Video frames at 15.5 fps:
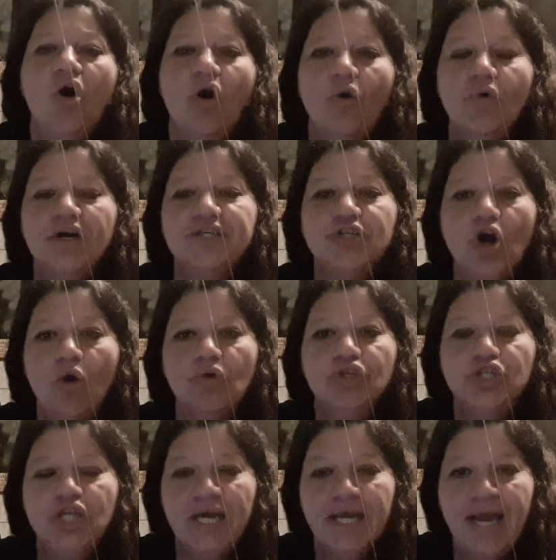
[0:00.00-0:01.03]
Always go
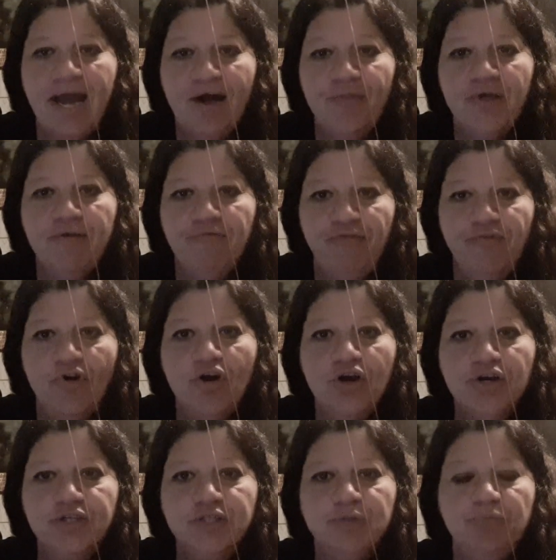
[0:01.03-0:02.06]
and check out them
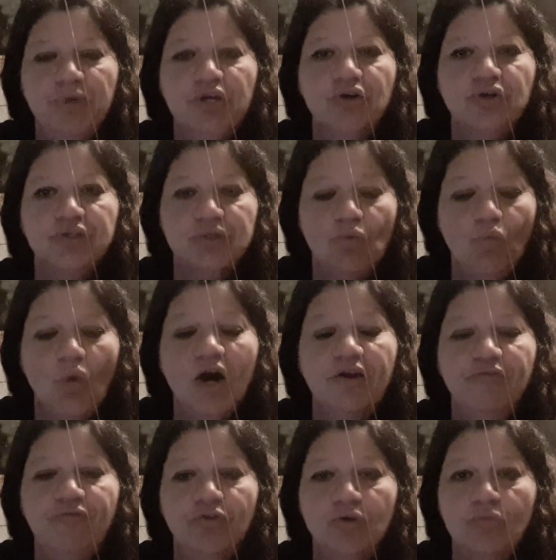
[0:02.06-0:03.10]
first, because one
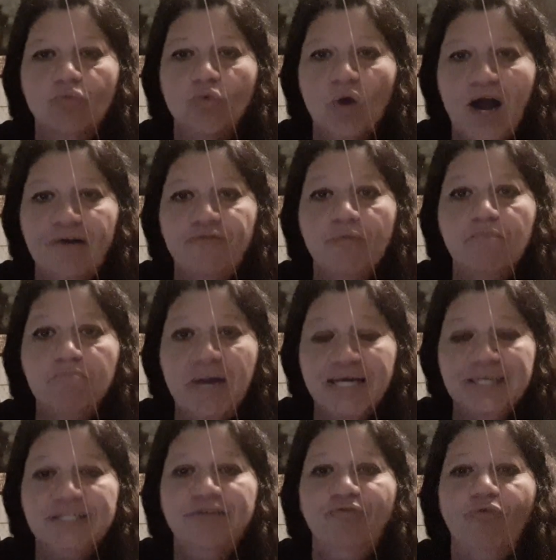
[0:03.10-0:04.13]
of them will have a
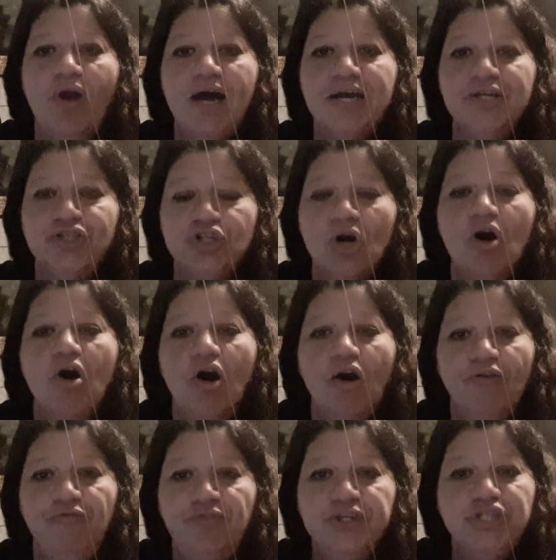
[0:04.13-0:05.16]
massive range
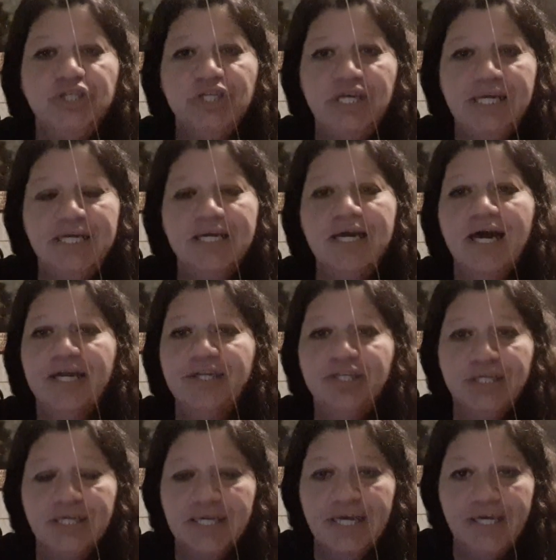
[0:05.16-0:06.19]
of fishing gear and
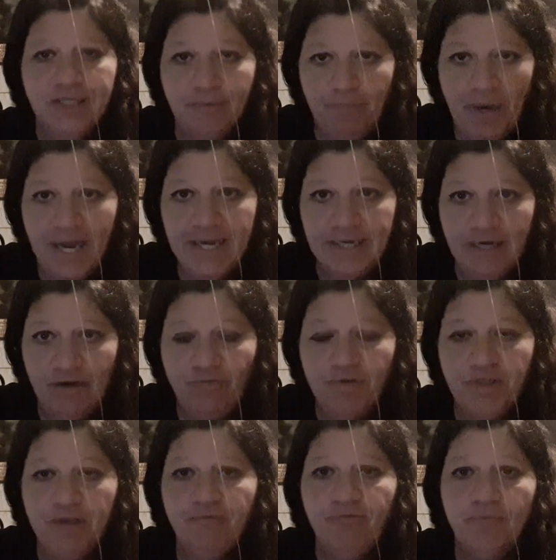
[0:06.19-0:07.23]
you can get your bait and
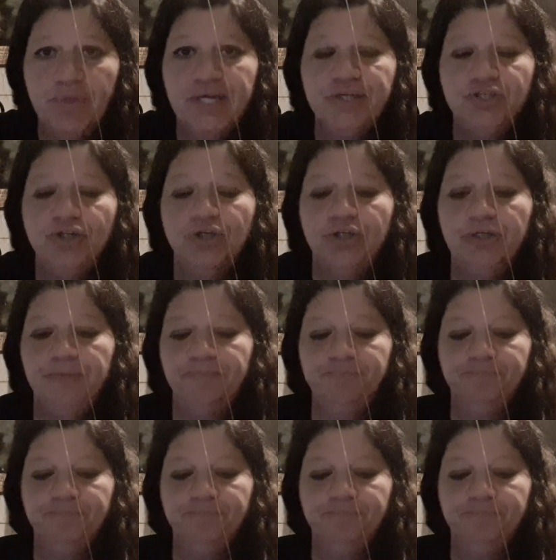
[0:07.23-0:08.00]
everything from there too.